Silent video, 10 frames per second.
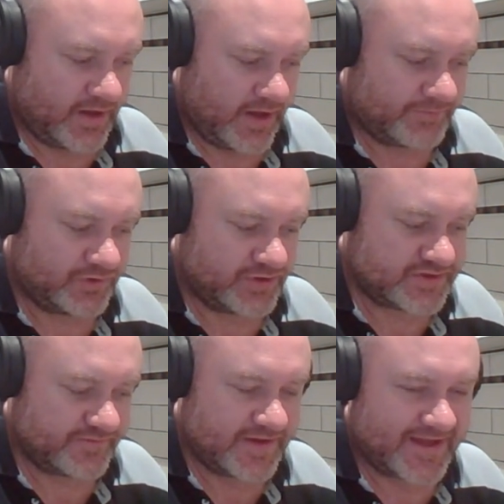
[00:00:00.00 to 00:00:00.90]
Abdullah
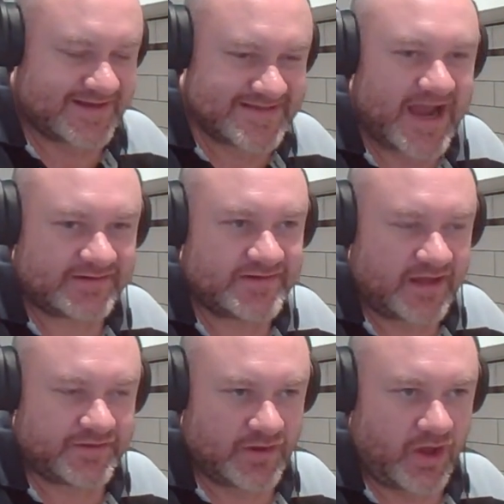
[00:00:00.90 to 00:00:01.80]
Shafiq attacked
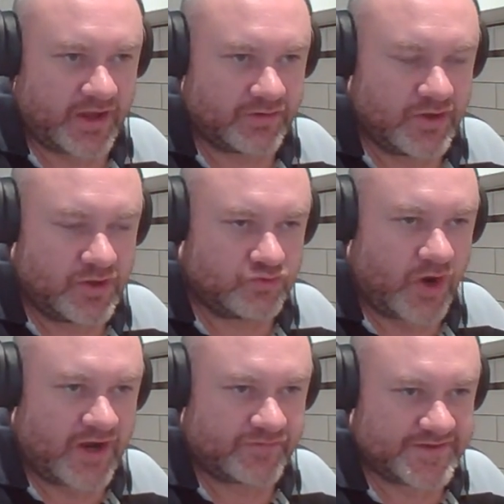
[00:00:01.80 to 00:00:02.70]
Nathan Lyon
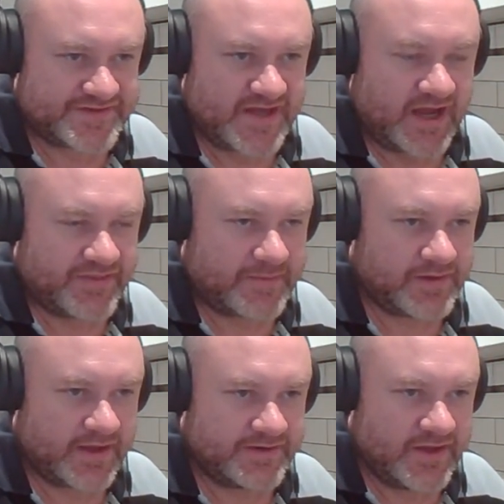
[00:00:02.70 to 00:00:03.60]
right from the start. They
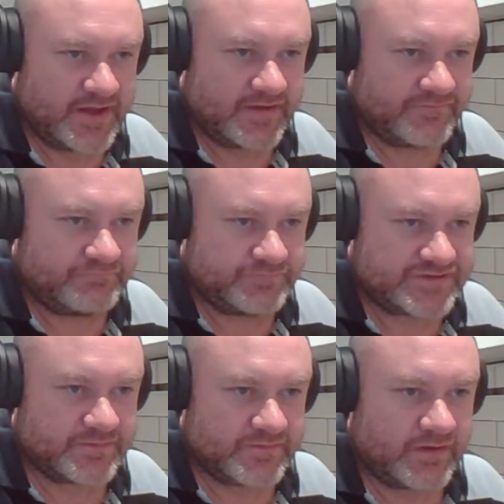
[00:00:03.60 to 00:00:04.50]
played
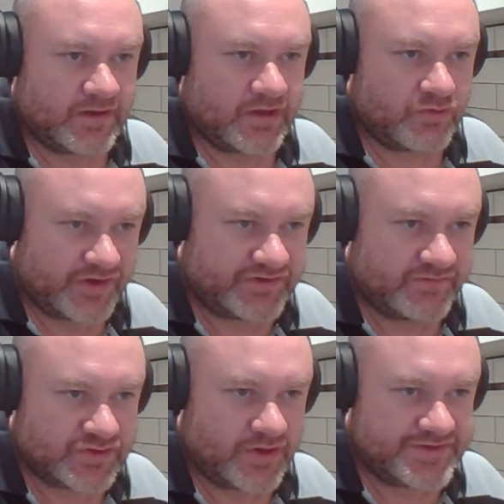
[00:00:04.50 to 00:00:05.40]
some
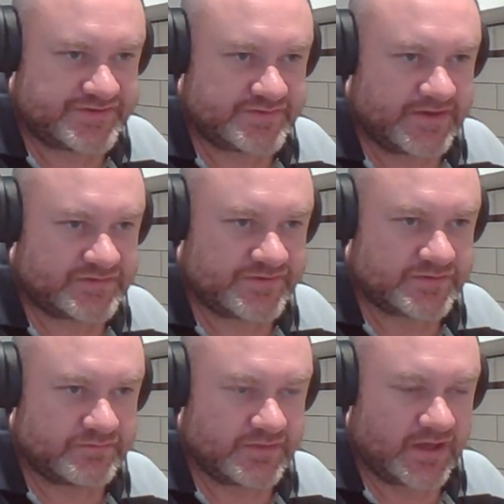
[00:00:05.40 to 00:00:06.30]
aggressive shots mixed with
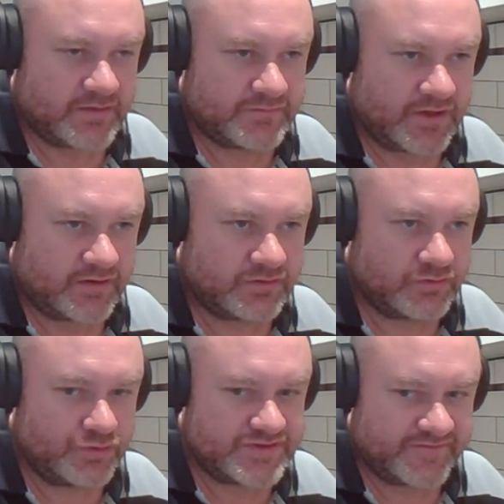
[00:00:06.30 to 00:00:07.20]
some,
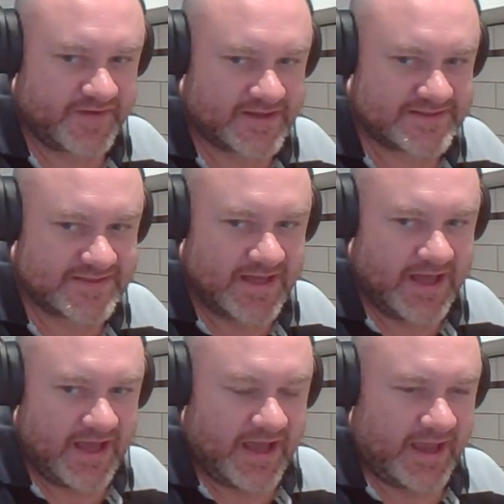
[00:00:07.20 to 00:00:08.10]
good defense.
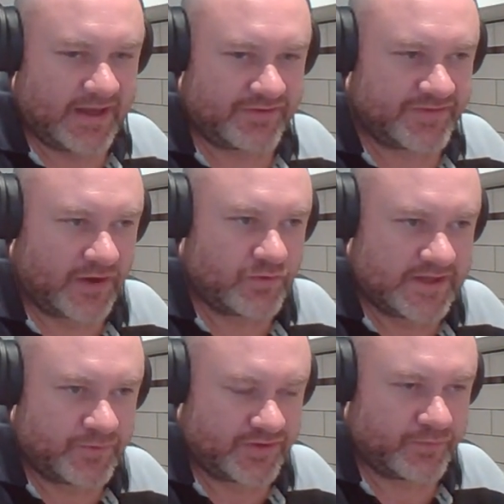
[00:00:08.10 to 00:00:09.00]
And I think that
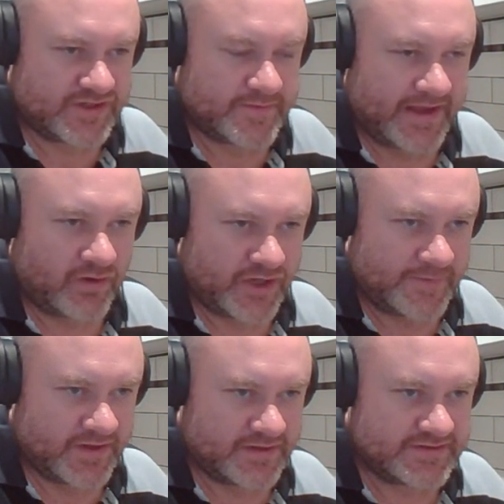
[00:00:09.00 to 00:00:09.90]
really put the pressure back on
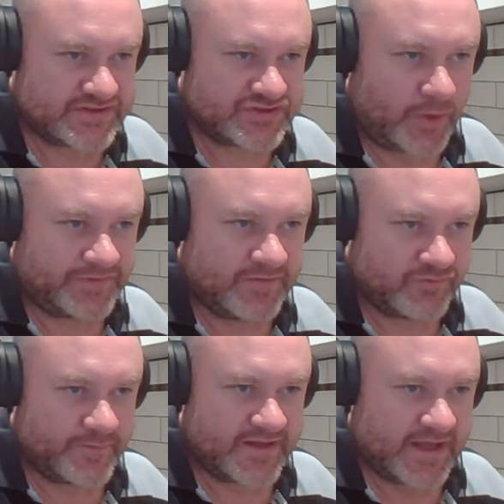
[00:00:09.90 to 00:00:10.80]
him and stopped him
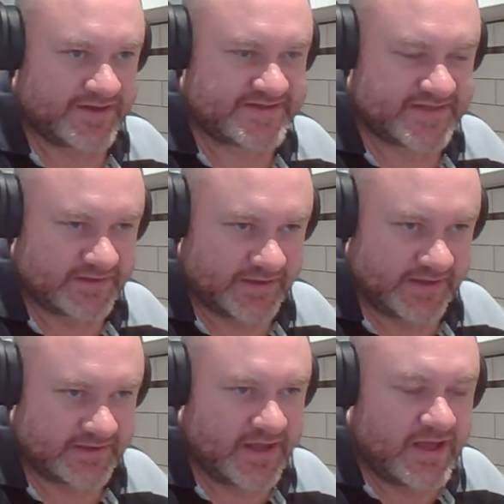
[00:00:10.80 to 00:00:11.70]
from being able to settle
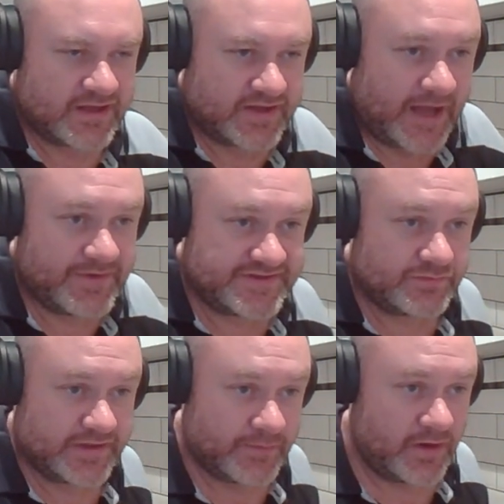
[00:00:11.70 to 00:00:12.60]
in. Cummins
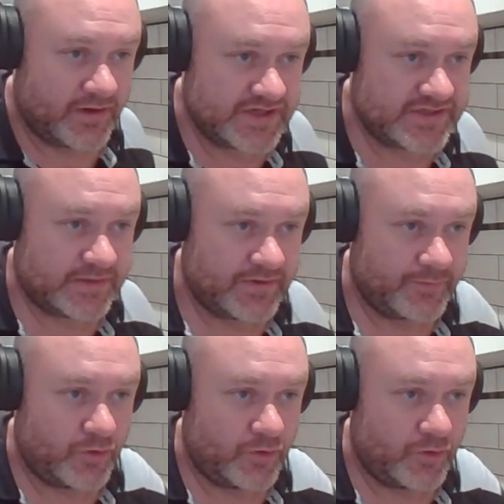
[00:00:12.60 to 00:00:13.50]
did really well initially when
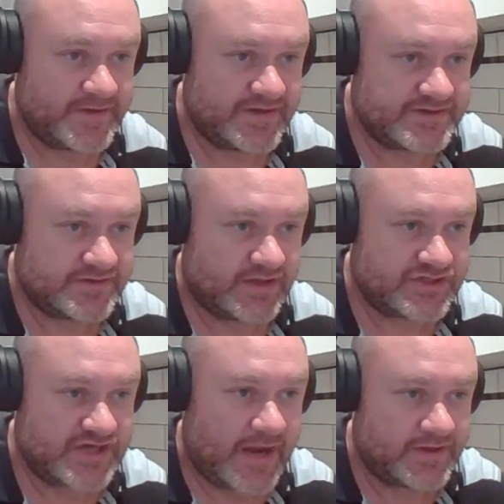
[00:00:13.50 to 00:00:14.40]
the ball was spinning
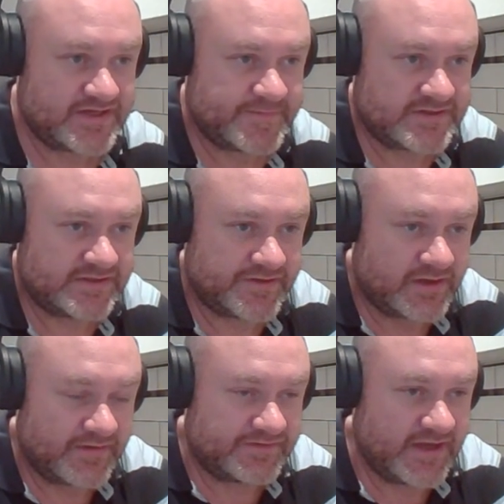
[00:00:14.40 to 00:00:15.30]
sharply, especially to
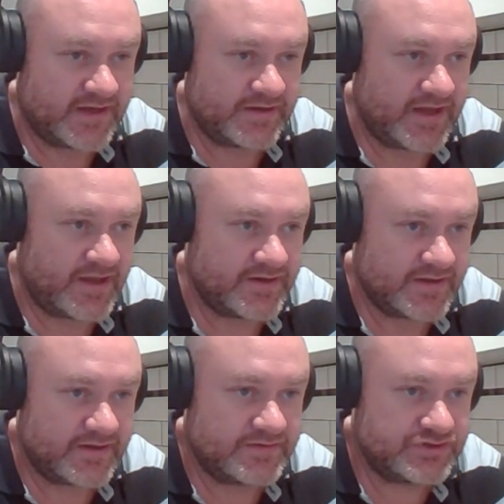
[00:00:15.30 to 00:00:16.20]
the left-hander. He had
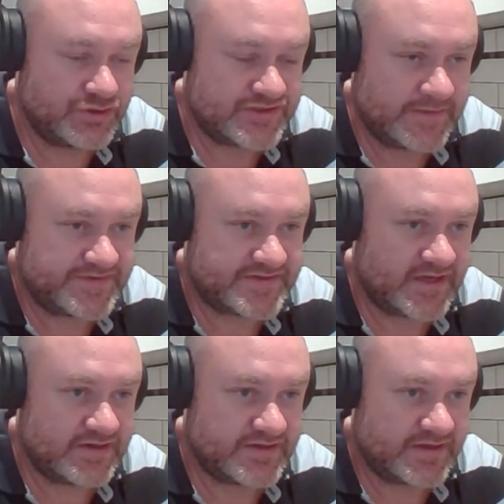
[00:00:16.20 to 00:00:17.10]
2 slips
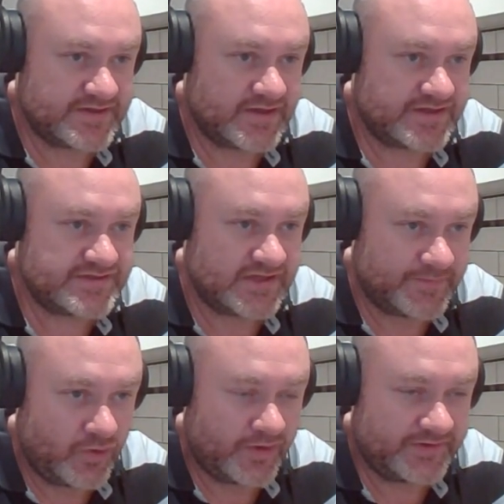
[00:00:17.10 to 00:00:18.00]
and a silly
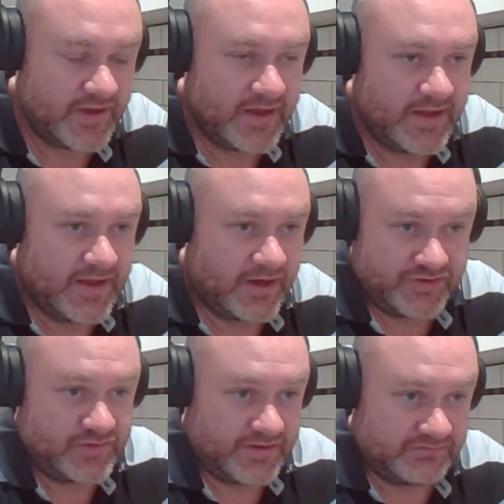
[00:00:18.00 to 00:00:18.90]
point. And
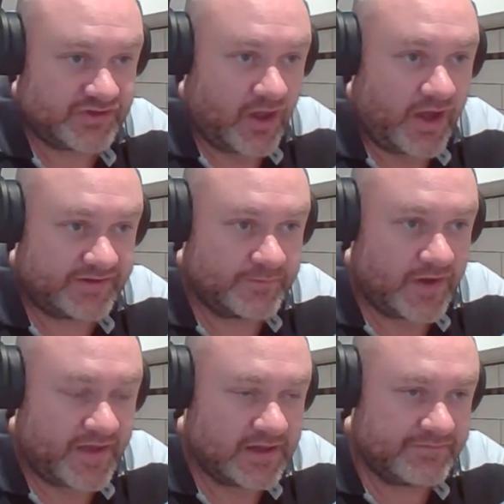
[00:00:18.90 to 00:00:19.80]
I was really delighted
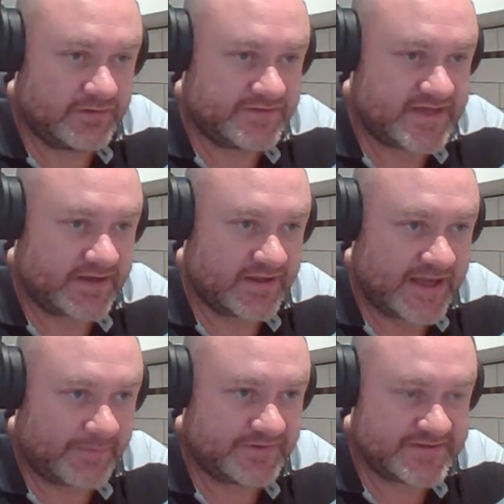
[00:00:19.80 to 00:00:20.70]
by that level of attacking
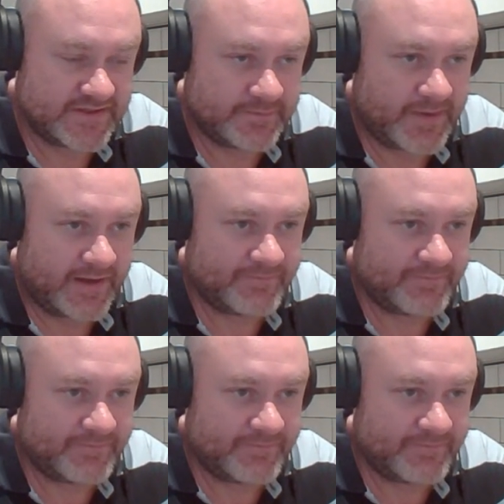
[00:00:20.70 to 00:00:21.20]
captaincy.